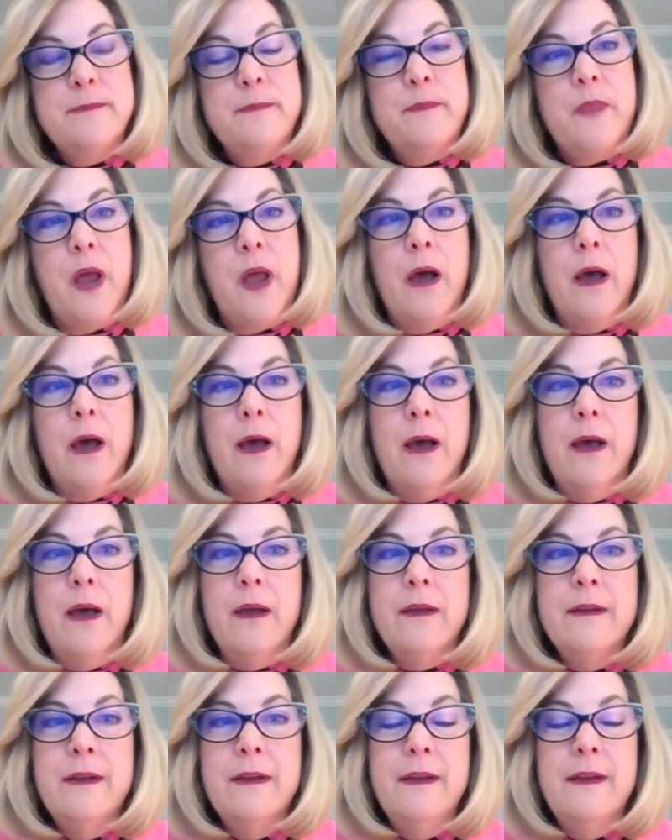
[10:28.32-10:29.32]
Uh,
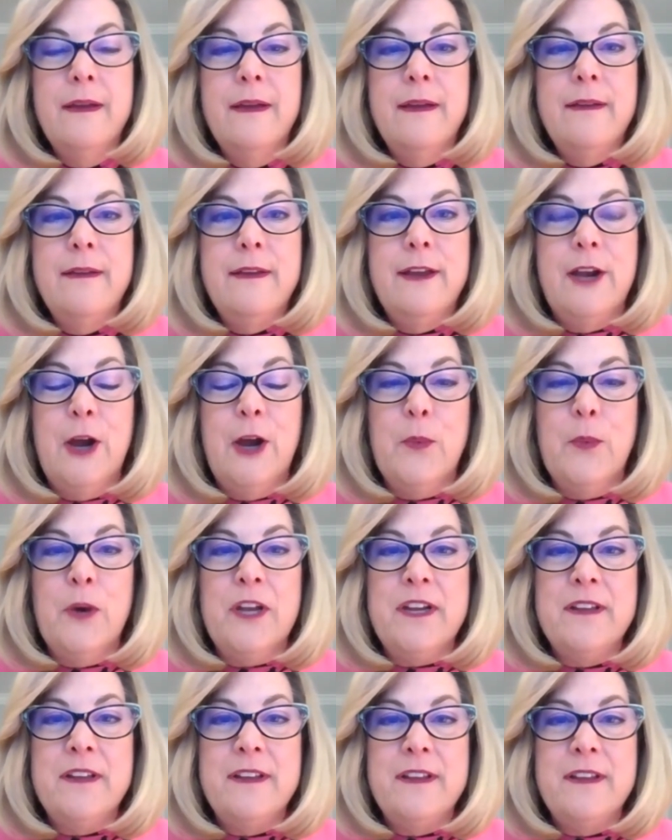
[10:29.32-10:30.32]
one
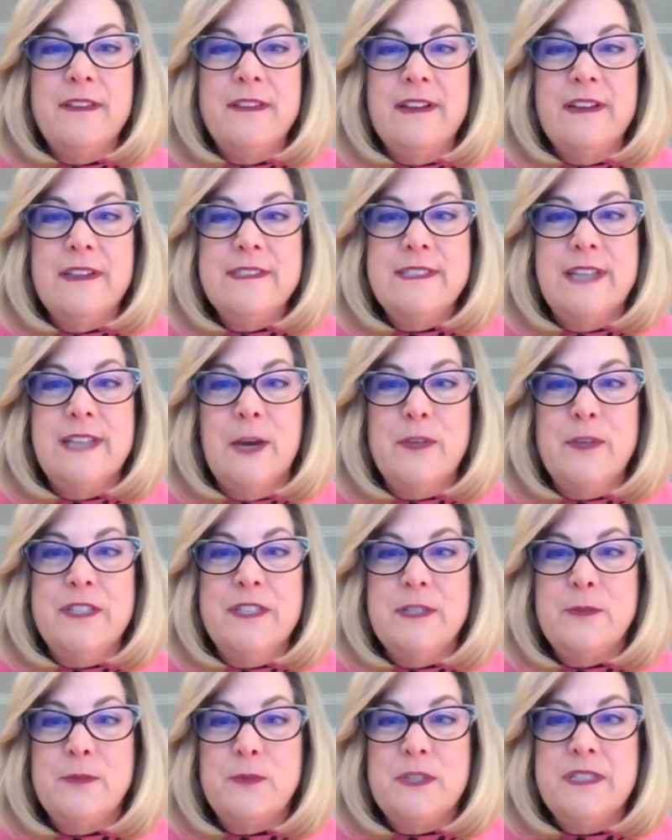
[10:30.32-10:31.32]
of the things that we
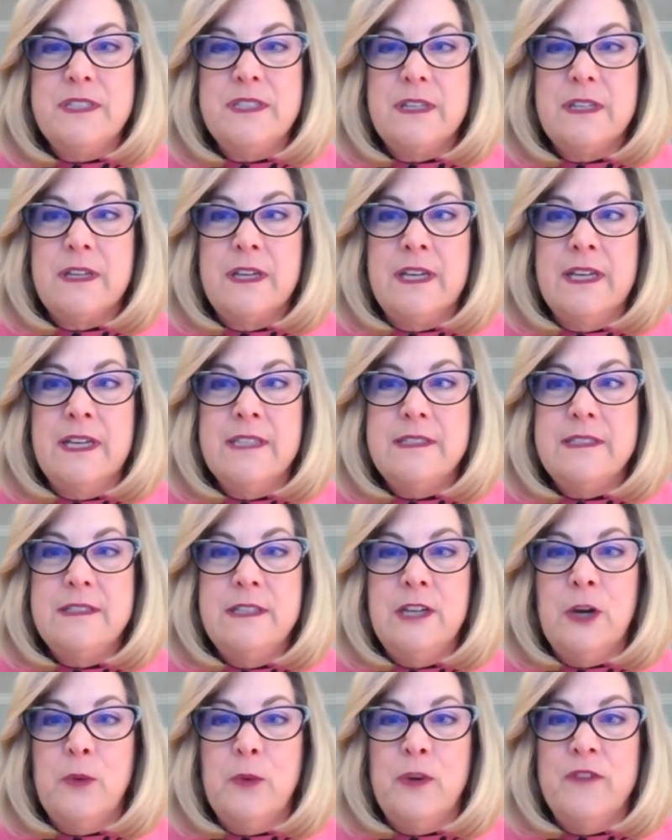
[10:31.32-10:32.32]
did recently is,
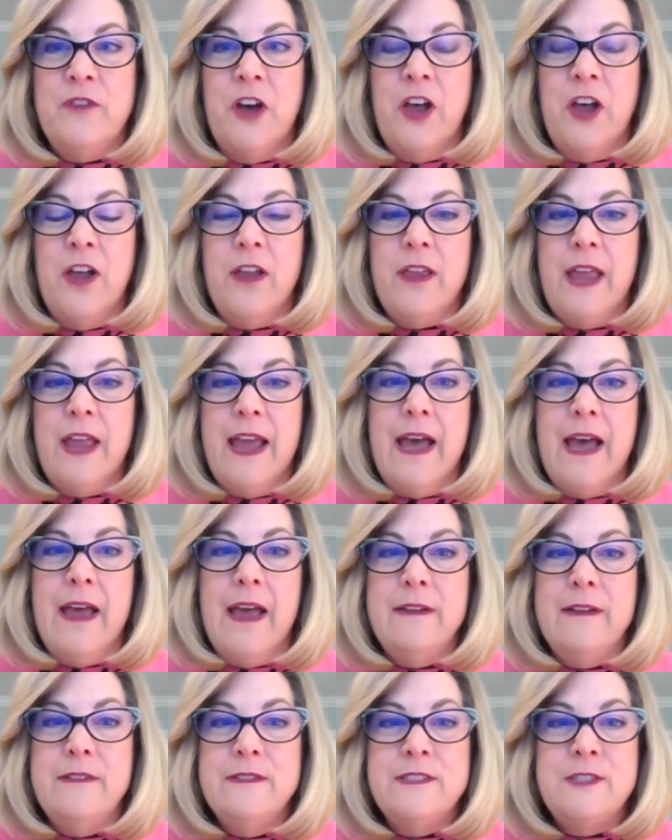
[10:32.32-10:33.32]
we've all
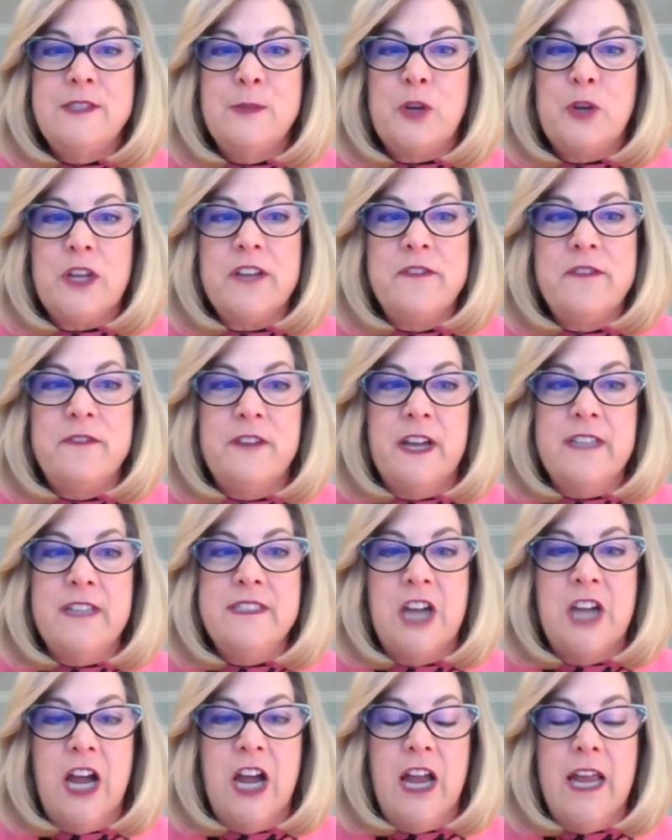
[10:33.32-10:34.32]
had some really fun
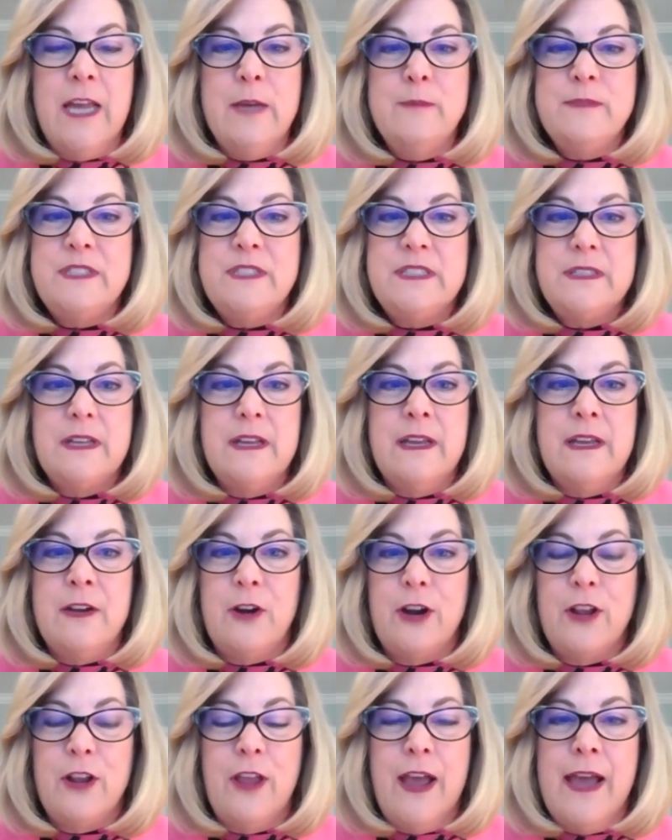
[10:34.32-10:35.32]
times in
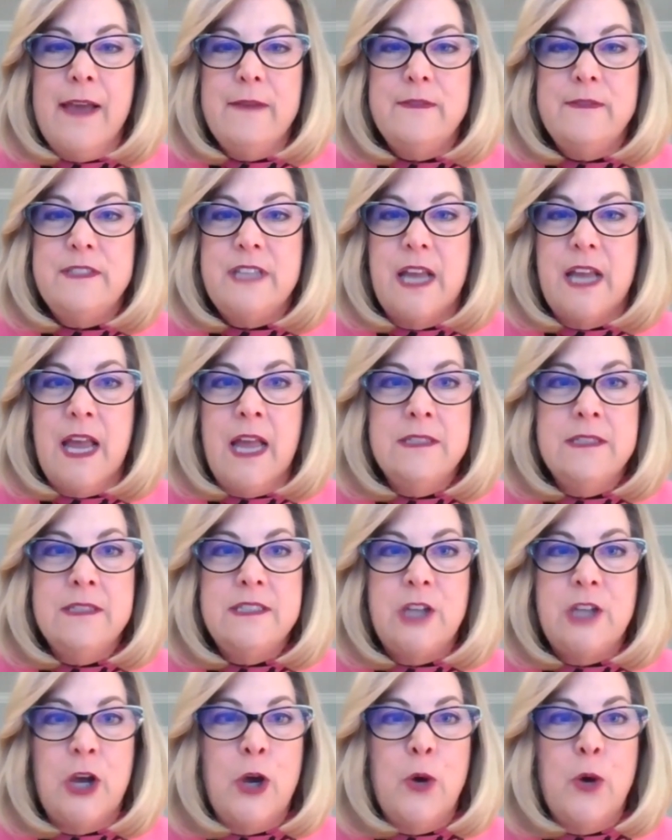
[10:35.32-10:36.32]
our lives. And
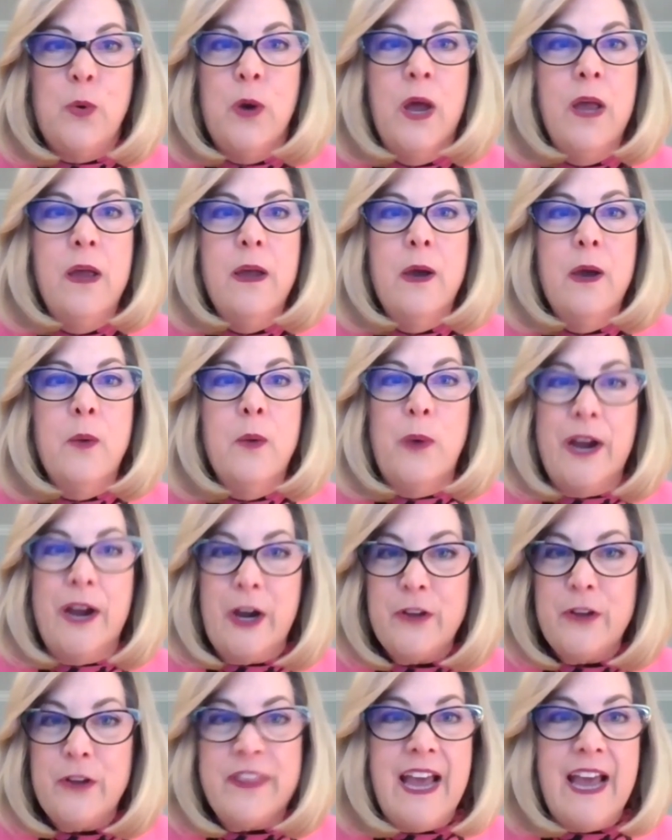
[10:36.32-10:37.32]
so
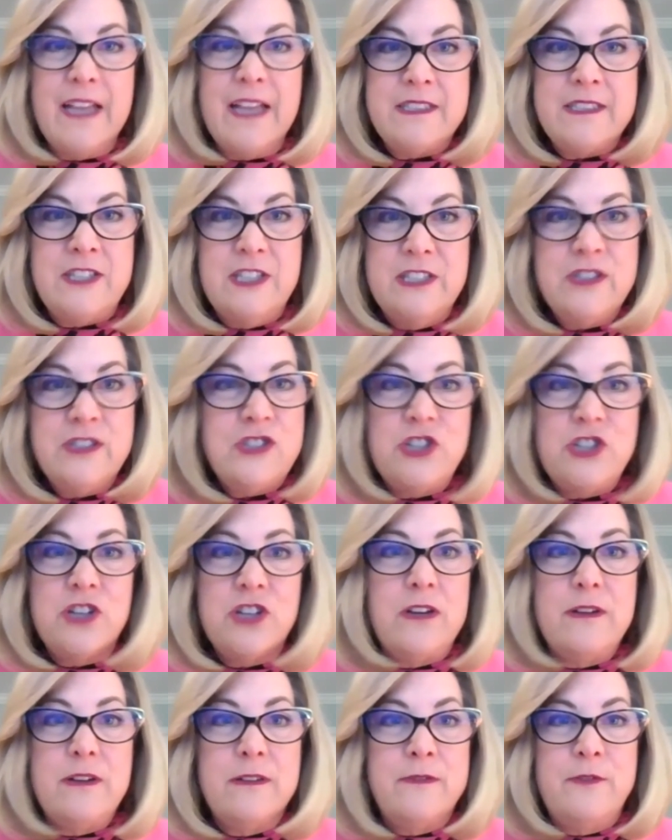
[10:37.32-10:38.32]
wear that
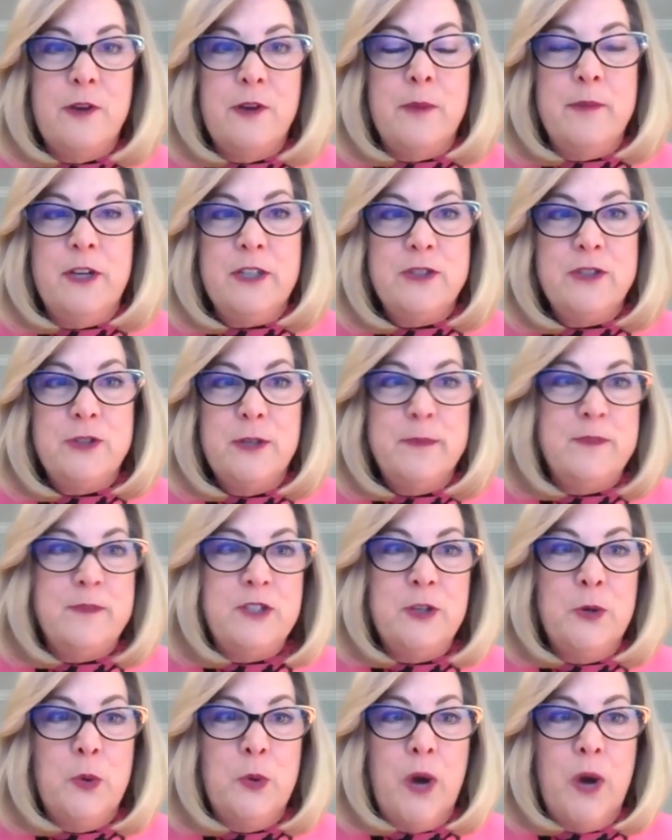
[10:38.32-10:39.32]
t-shirt from your trip
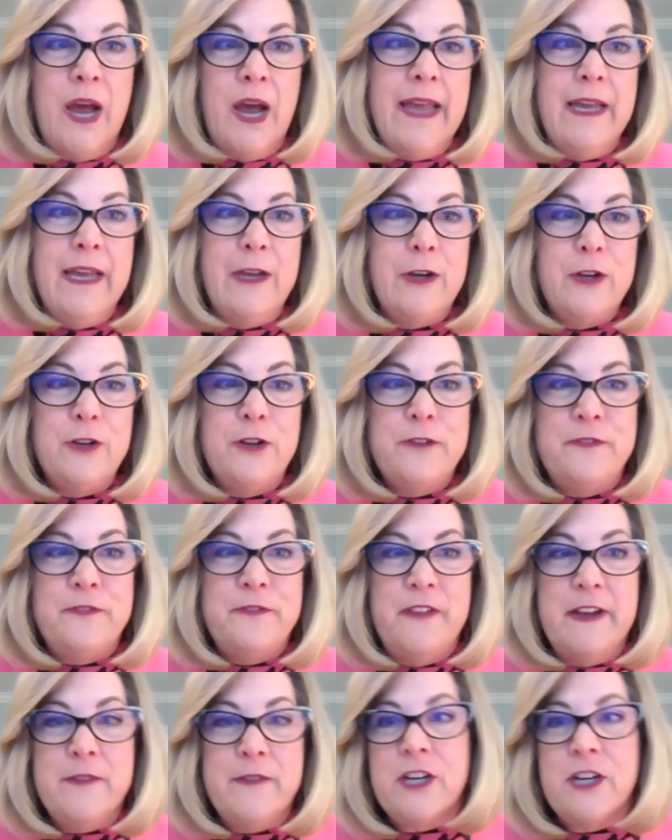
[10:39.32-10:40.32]
to Hawaii or your
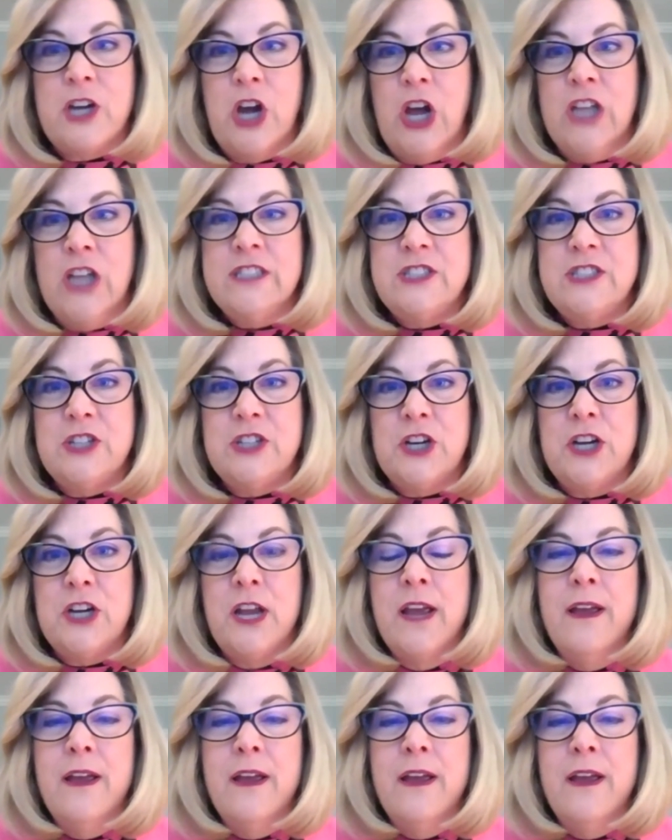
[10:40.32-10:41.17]
favorite concert.